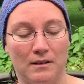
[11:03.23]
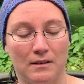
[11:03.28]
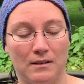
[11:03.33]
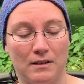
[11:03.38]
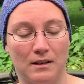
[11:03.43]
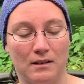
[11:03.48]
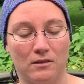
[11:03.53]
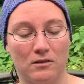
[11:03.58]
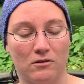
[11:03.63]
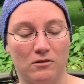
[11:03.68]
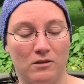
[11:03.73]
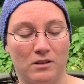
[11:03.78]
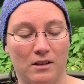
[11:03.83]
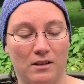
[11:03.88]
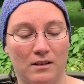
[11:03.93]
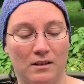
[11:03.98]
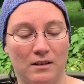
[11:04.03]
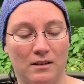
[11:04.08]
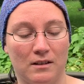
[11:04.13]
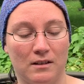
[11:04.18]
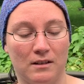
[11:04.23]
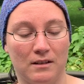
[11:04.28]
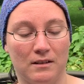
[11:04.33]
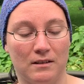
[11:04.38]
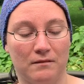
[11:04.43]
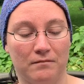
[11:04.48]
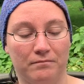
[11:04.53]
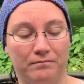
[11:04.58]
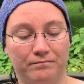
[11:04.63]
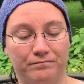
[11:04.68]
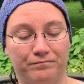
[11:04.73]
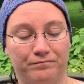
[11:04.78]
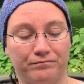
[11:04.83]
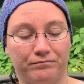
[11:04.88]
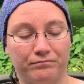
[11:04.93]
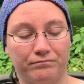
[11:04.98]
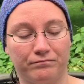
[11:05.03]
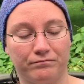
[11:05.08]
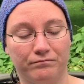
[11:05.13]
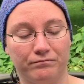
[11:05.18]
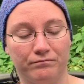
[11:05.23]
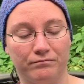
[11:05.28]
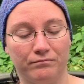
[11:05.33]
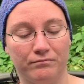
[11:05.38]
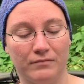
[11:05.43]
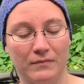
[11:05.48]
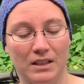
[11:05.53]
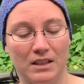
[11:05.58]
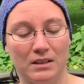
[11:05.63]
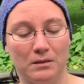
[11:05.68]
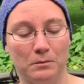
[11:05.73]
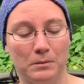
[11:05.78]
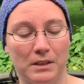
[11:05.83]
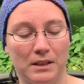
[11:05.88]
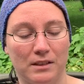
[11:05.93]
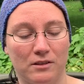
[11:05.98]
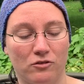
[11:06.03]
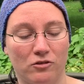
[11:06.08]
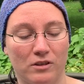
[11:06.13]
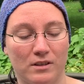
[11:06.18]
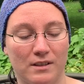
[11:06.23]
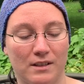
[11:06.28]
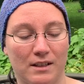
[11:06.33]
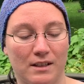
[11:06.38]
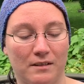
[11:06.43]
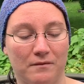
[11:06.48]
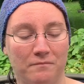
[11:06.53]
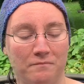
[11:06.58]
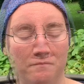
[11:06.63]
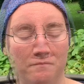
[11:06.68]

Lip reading: things are done, and it'll be interesting.